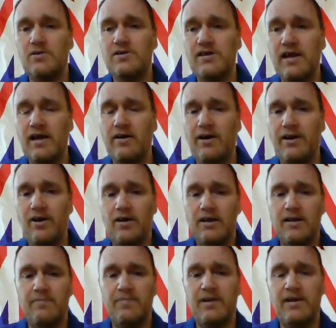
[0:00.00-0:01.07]
sorted out and I
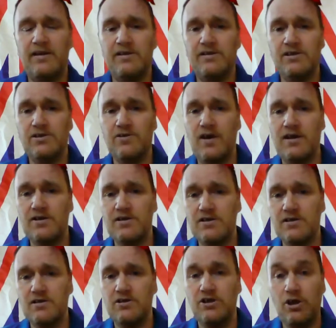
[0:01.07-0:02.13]
can begin to
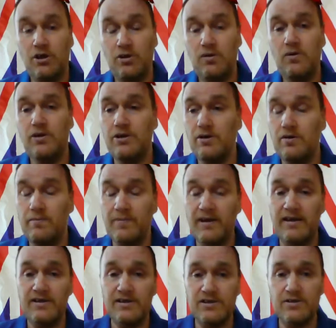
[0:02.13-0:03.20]
trust you, you can
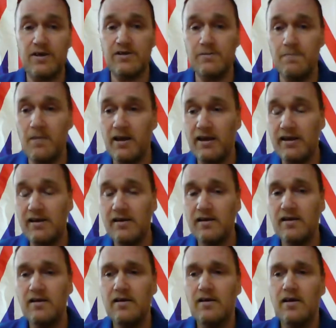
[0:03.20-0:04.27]
begin to trust me,
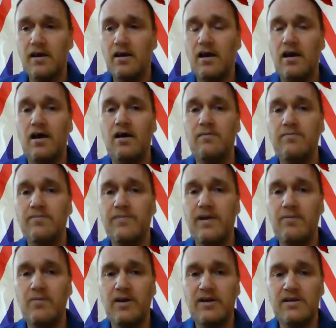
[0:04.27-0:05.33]

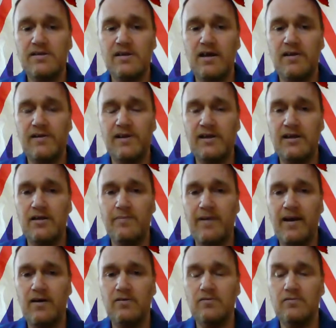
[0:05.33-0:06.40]
then we can start thinking
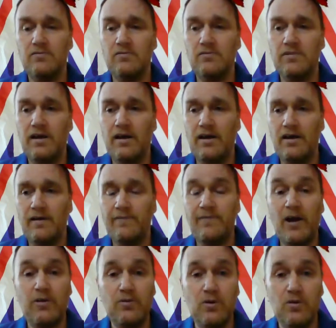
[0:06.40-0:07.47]
about
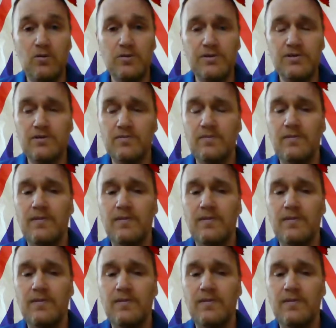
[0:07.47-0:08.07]
phone calls.